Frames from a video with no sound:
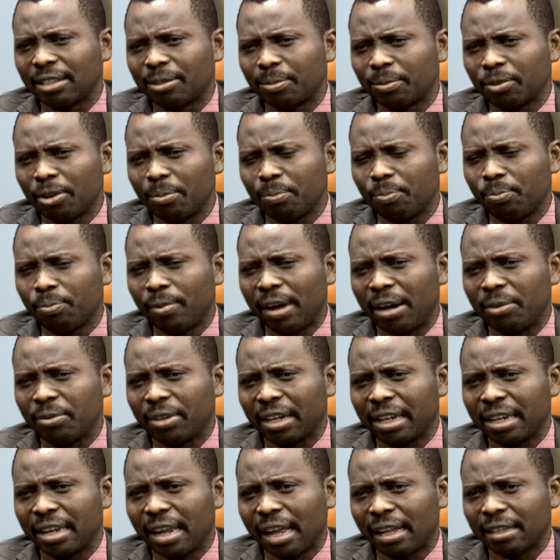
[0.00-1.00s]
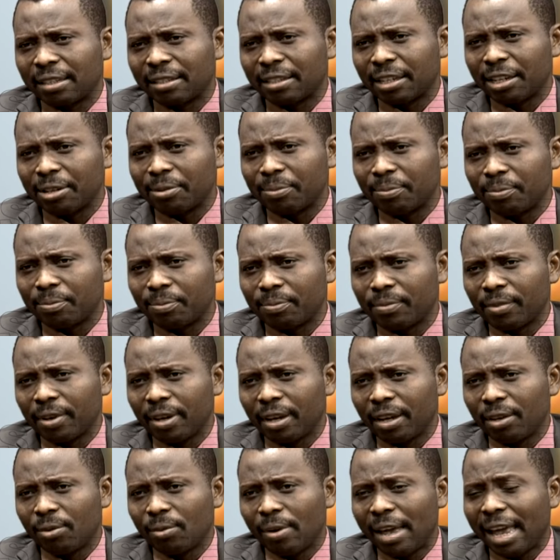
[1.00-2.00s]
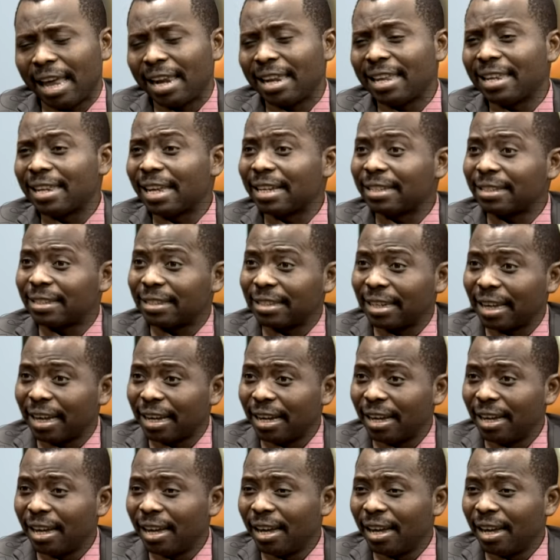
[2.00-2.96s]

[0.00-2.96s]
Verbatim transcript: some people are looking at, um, you know, early next year.